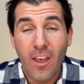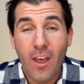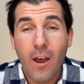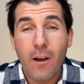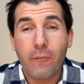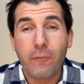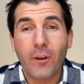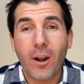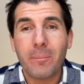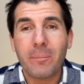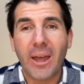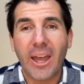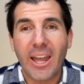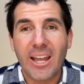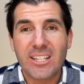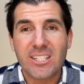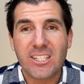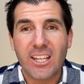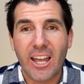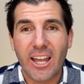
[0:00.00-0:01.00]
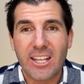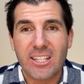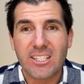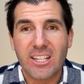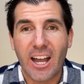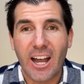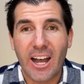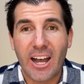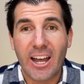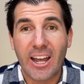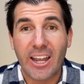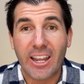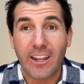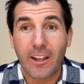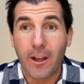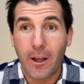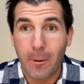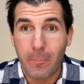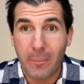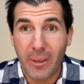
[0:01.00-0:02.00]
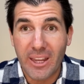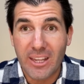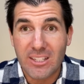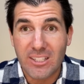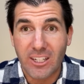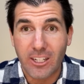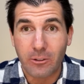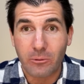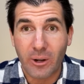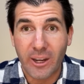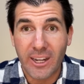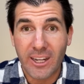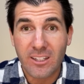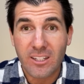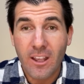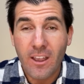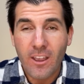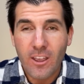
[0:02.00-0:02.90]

from SSI. Amazing, right?